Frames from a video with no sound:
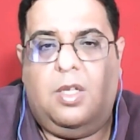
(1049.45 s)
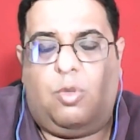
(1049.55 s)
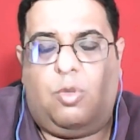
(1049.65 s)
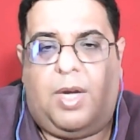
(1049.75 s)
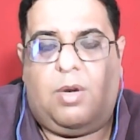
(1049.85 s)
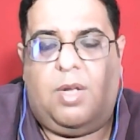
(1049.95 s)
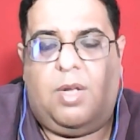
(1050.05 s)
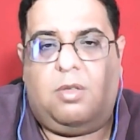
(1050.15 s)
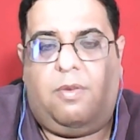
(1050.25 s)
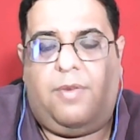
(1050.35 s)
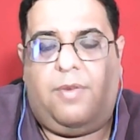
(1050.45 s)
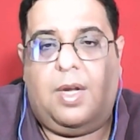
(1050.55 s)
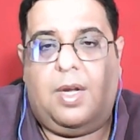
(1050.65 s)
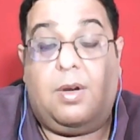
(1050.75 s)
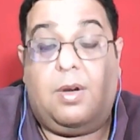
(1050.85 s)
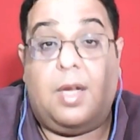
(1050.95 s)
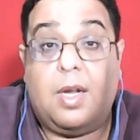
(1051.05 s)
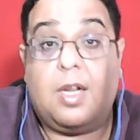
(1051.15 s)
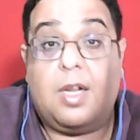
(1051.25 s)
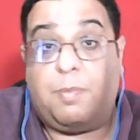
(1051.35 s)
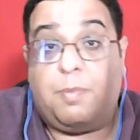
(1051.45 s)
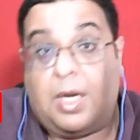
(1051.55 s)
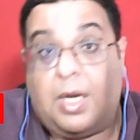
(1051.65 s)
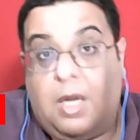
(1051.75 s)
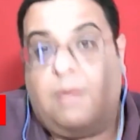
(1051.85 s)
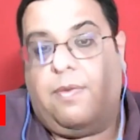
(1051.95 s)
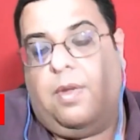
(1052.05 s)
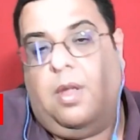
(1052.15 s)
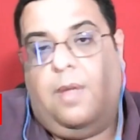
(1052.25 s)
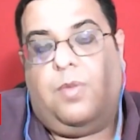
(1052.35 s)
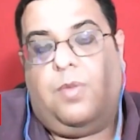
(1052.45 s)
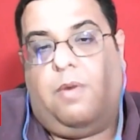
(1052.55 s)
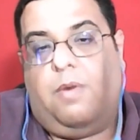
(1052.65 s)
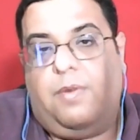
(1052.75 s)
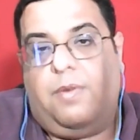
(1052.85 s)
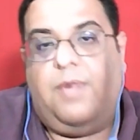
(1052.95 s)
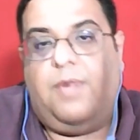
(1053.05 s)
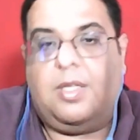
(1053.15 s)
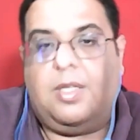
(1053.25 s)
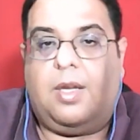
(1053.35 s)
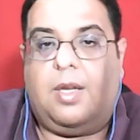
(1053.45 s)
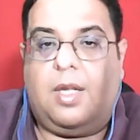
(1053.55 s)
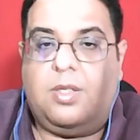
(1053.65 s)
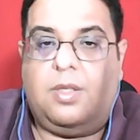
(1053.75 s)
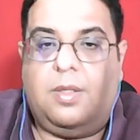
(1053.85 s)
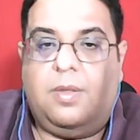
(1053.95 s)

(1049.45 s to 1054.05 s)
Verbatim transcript: Zomato has to figure out irrespective of the fleet segregation.